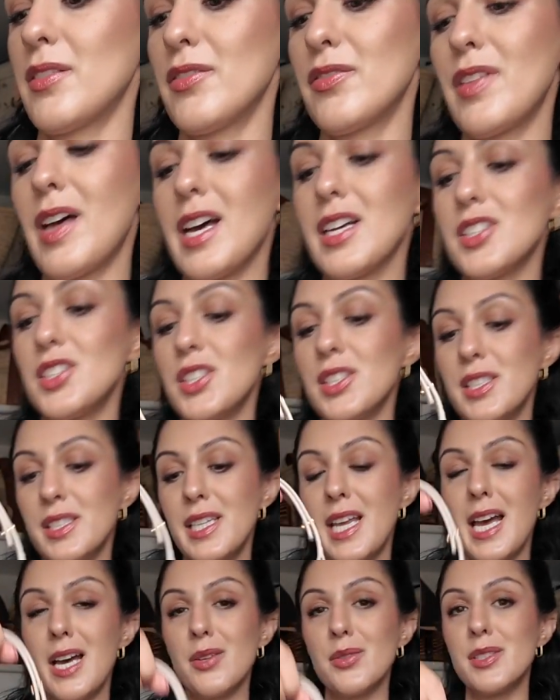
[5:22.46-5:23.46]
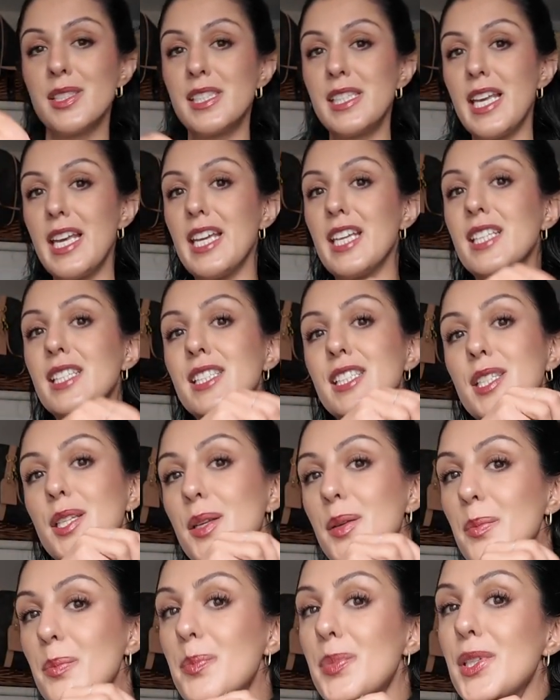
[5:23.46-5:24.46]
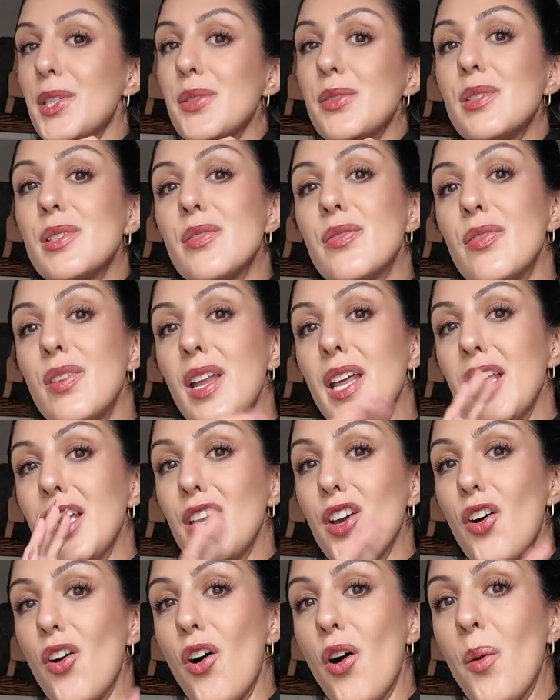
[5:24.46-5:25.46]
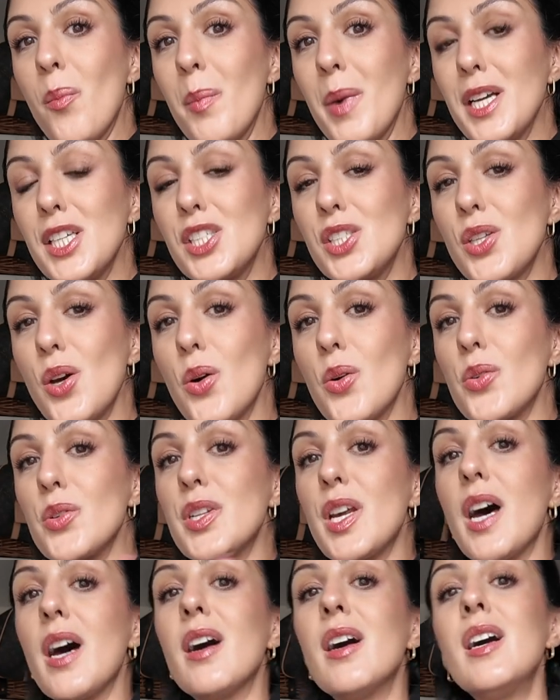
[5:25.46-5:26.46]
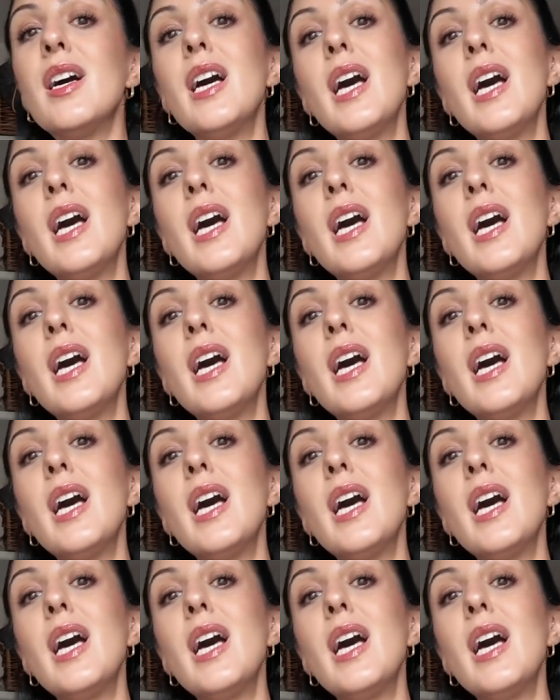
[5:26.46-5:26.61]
that just now sits beautifully on my shoulder.